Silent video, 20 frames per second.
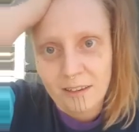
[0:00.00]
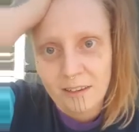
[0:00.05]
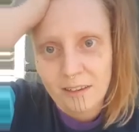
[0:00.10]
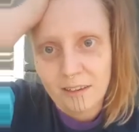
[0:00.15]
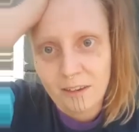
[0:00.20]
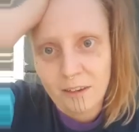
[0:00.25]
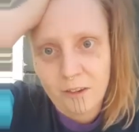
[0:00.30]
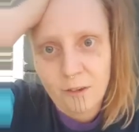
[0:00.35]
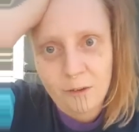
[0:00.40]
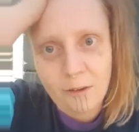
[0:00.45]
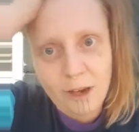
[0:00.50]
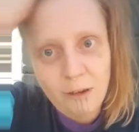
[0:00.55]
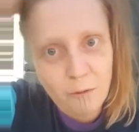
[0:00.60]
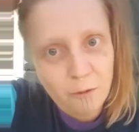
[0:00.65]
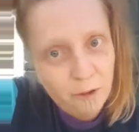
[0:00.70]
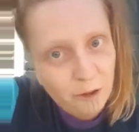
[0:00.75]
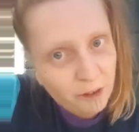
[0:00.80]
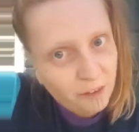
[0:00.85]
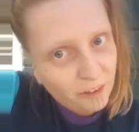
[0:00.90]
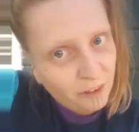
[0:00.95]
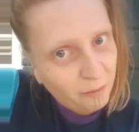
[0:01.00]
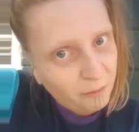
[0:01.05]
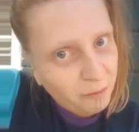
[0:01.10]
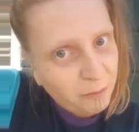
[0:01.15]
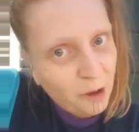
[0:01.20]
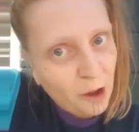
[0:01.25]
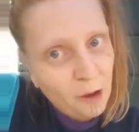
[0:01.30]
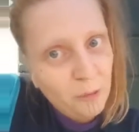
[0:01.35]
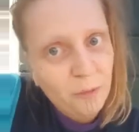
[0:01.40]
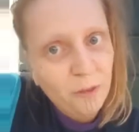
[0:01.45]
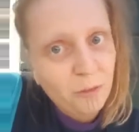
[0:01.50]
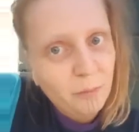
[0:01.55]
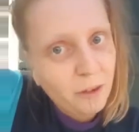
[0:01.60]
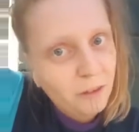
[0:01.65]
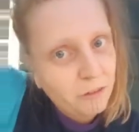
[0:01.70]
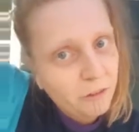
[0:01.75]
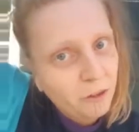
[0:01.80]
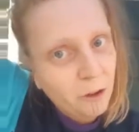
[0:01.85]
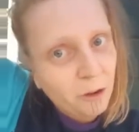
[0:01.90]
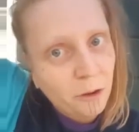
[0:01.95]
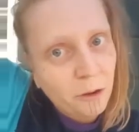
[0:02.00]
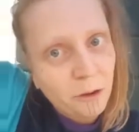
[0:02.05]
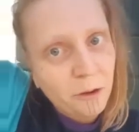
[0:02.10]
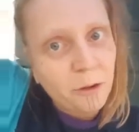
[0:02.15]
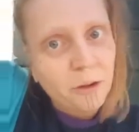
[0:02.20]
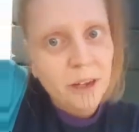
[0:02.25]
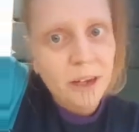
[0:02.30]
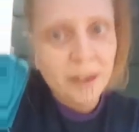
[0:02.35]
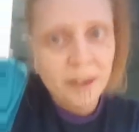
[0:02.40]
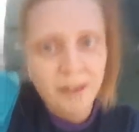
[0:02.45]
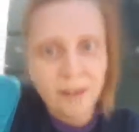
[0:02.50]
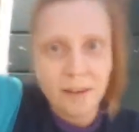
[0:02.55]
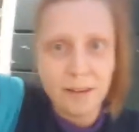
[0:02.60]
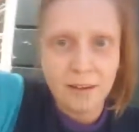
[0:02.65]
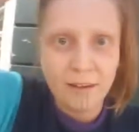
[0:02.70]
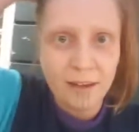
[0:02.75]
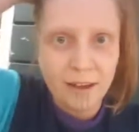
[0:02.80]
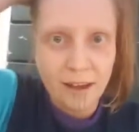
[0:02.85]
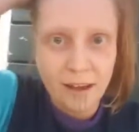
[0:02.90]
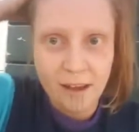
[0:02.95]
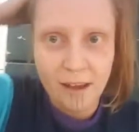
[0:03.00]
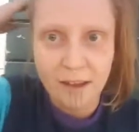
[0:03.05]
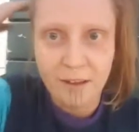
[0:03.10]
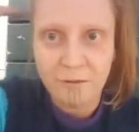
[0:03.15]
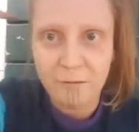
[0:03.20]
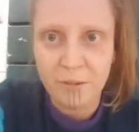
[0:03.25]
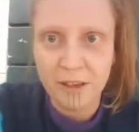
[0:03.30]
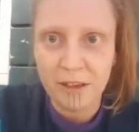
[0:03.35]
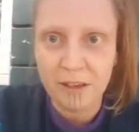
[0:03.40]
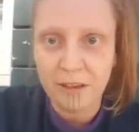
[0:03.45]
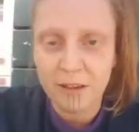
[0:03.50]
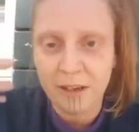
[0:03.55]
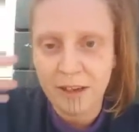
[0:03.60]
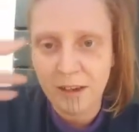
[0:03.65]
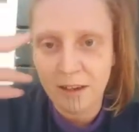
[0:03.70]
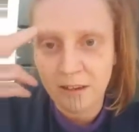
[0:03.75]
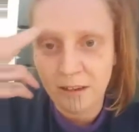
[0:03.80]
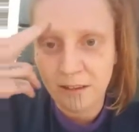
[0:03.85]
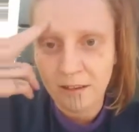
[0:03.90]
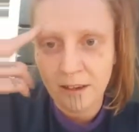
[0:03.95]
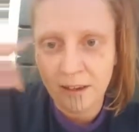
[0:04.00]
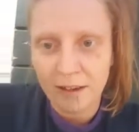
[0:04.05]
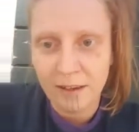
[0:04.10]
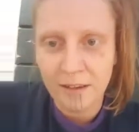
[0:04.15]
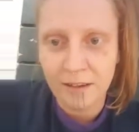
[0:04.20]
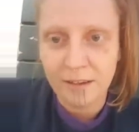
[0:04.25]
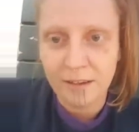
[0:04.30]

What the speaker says: know, I've worked in pubs before, and I've been in how